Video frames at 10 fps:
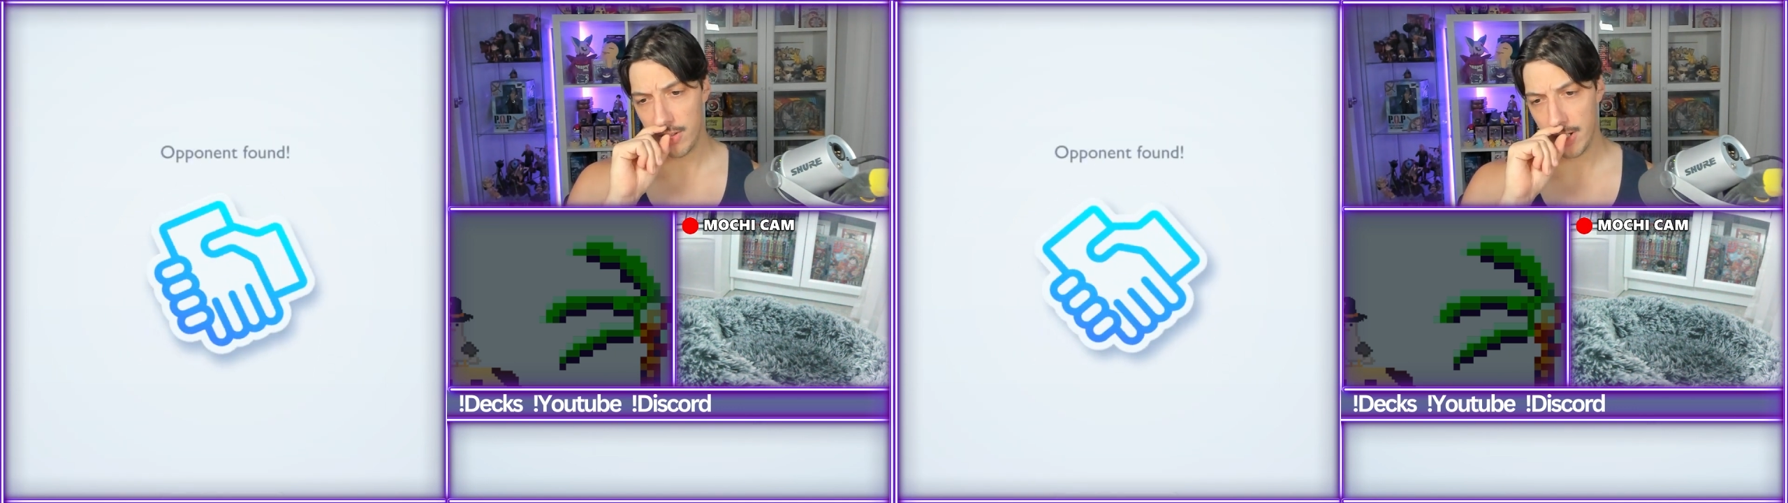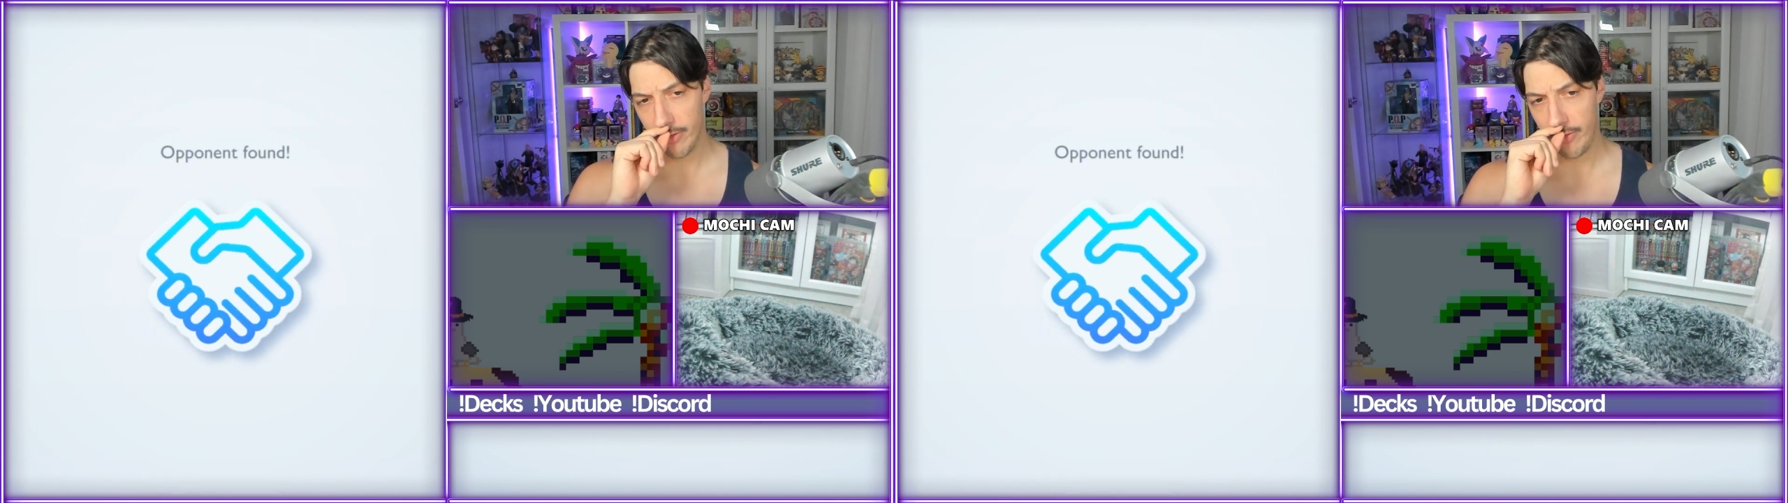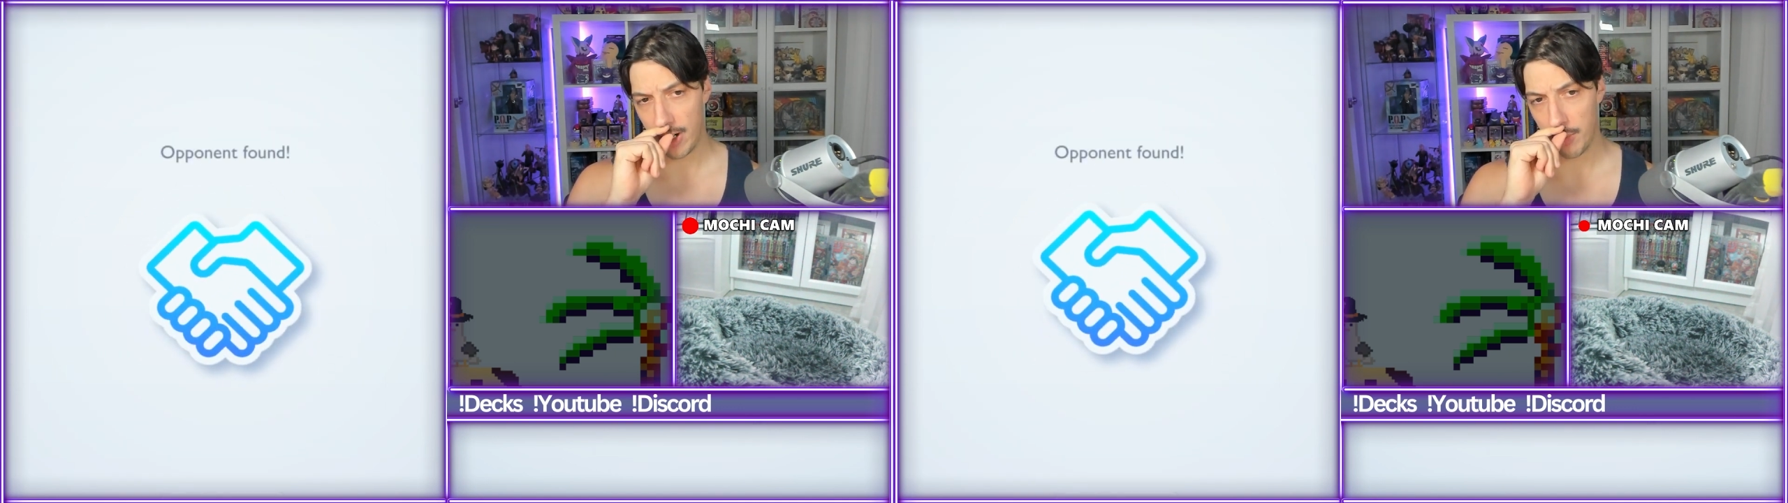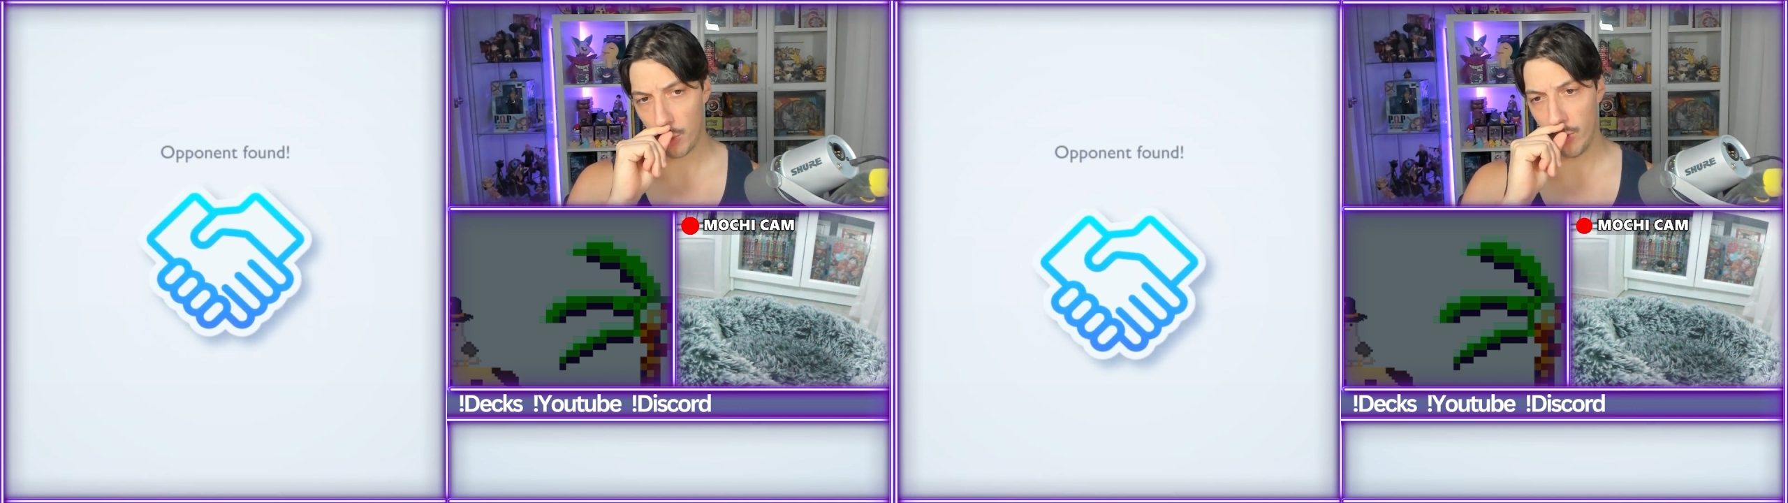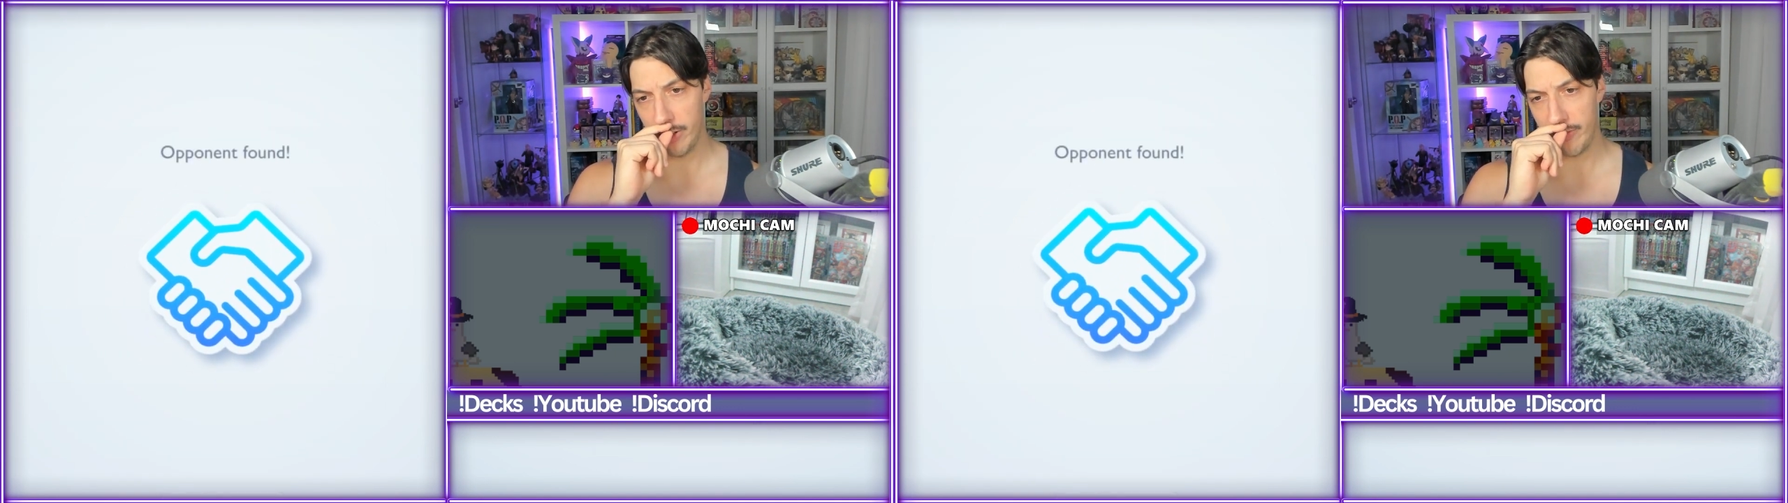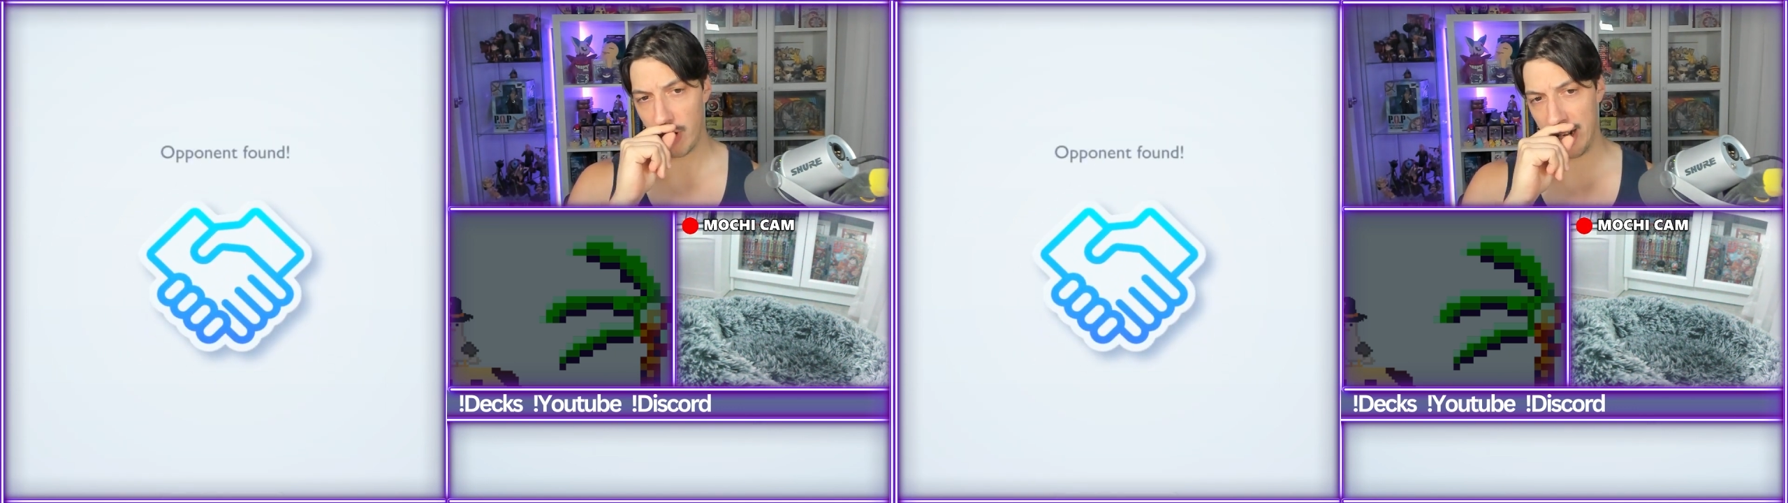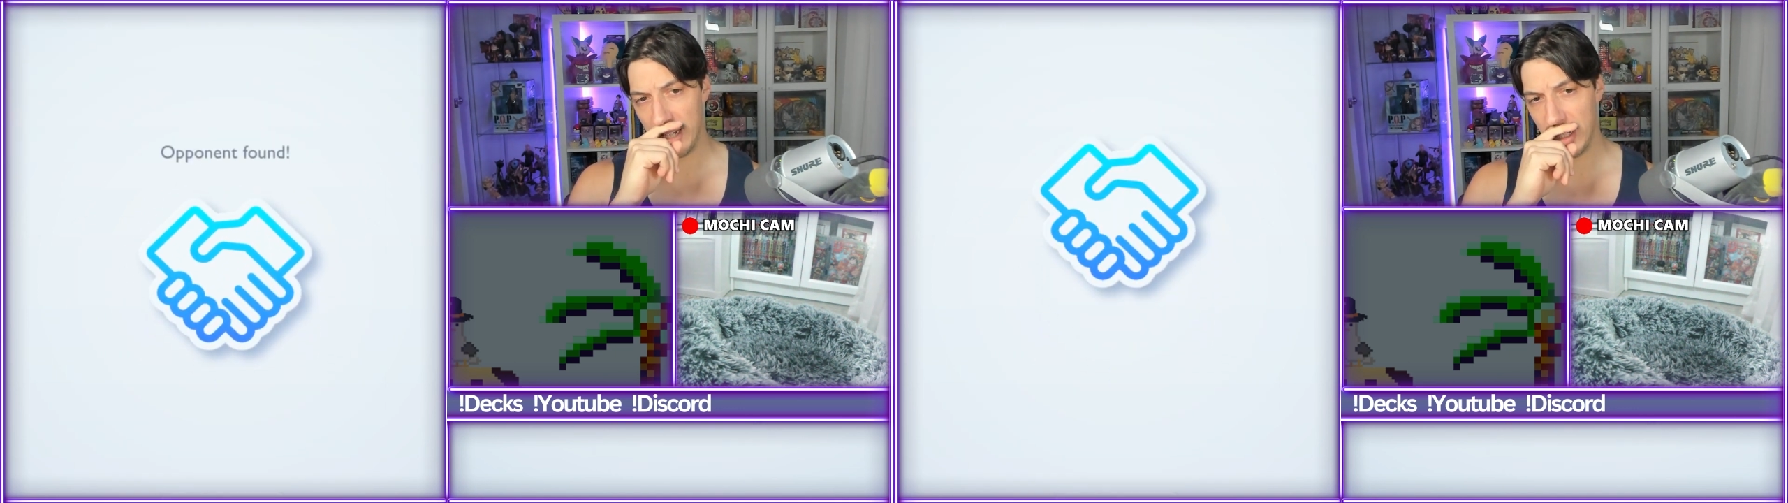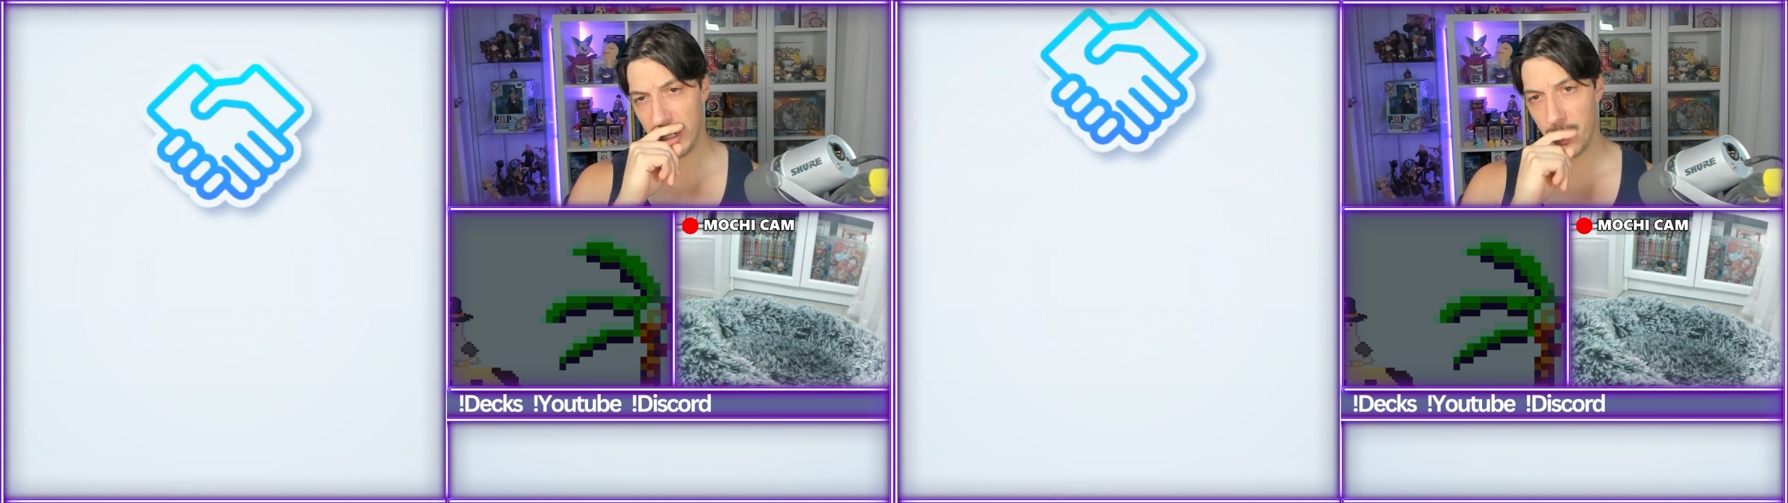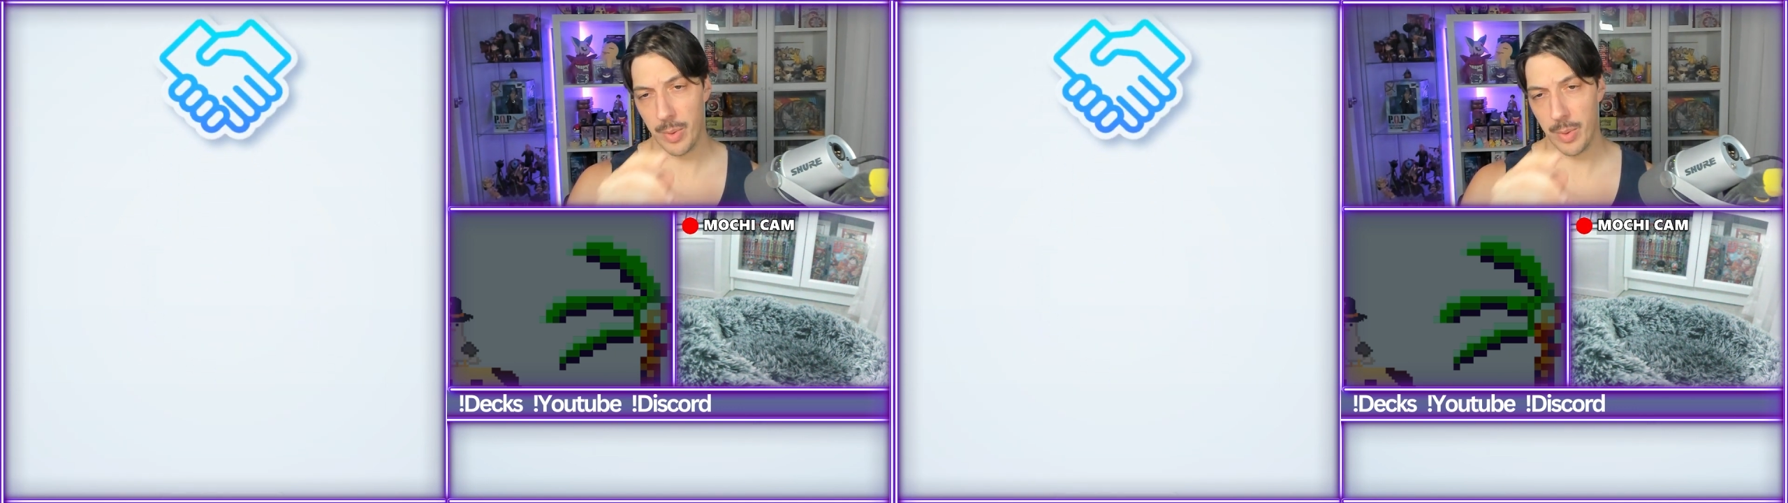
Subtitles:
deck far more than a fighting deck.